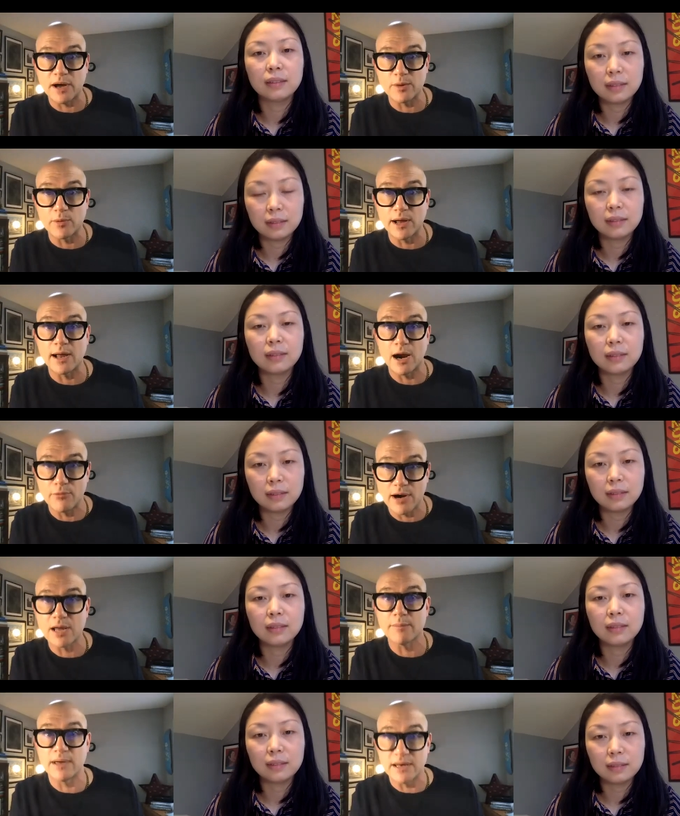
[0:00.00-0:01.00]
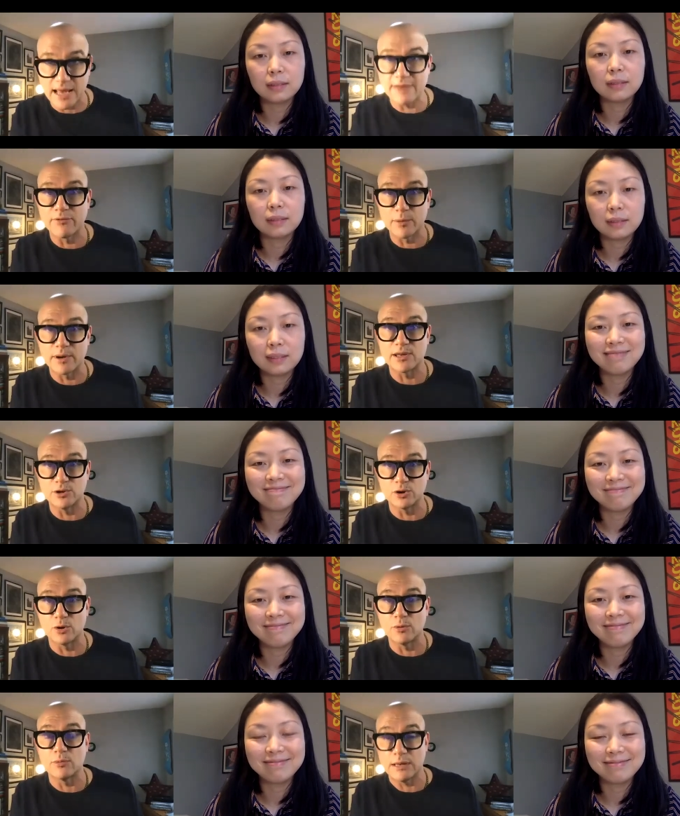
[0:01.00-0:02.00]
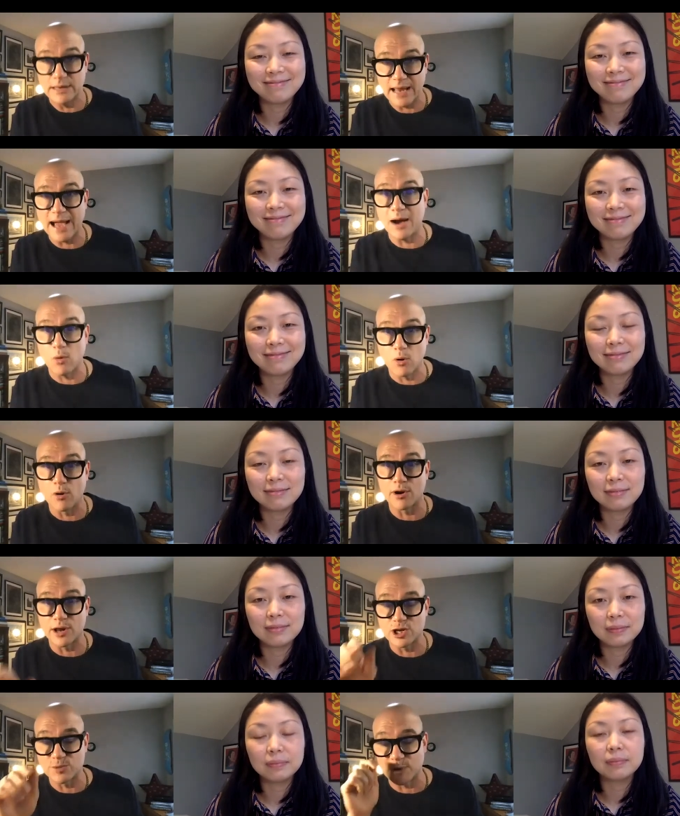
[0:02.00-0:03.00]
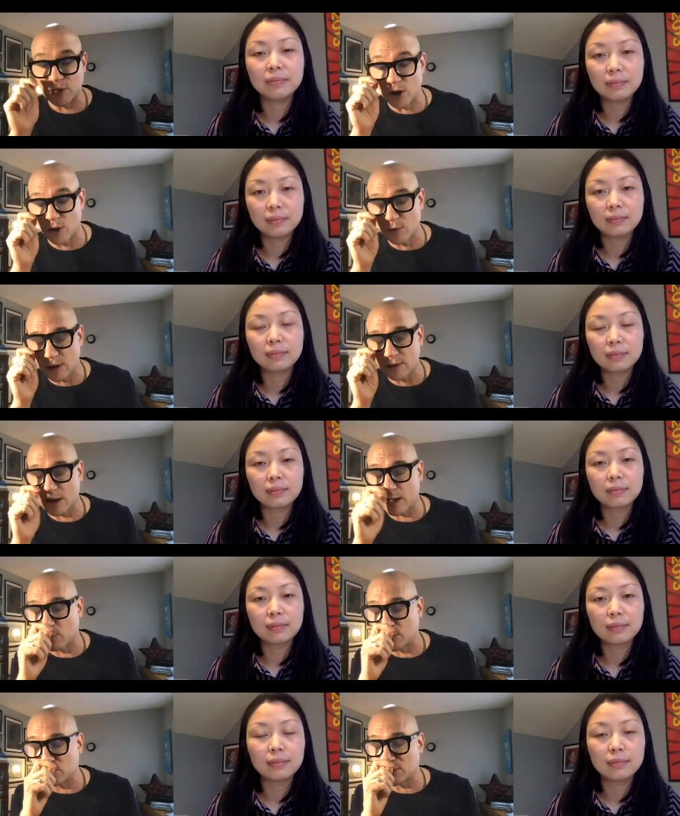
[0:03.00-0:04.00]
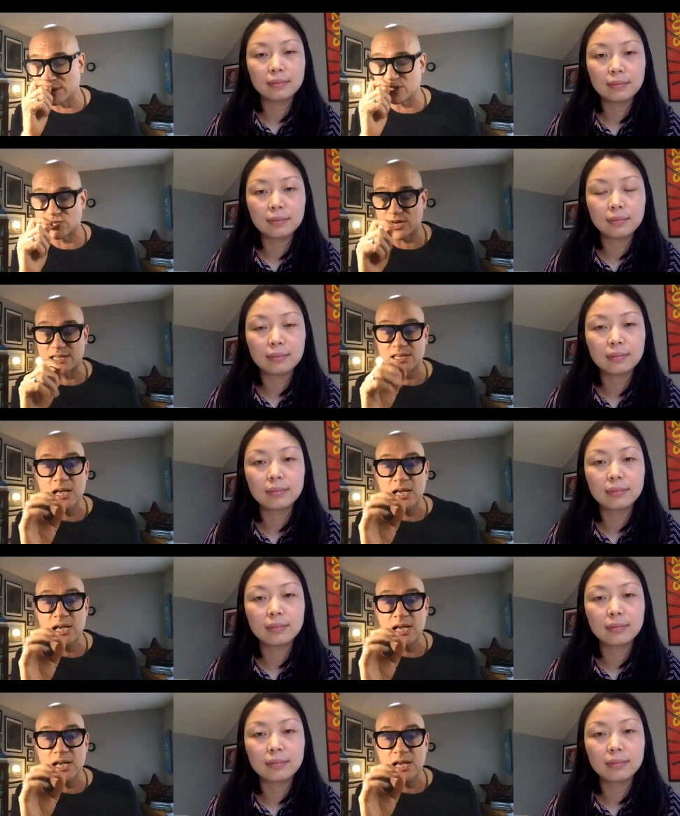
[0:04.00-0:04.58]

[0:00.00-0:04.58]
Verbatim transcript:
Speaker 1: the way, I recommend everybody do now or on HBO uh, when you get the chance,